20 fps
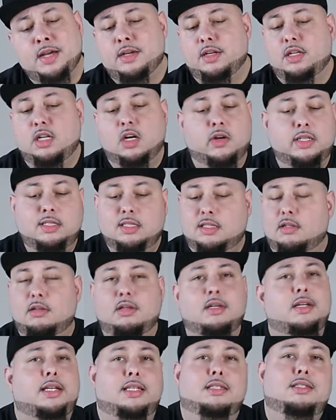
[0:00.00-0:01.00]
you know, it's
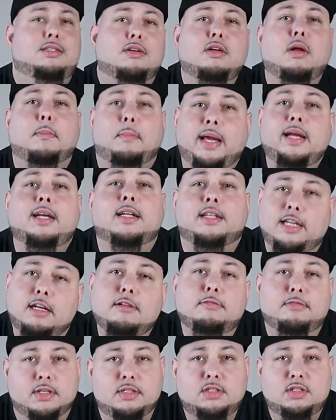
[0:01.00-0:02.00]
gonna make a
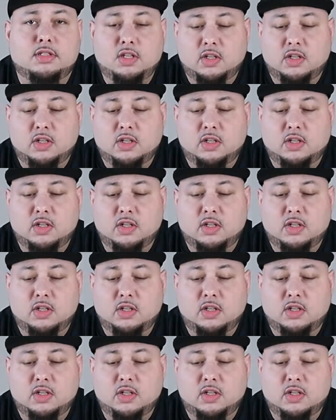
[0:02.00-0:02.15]
difference.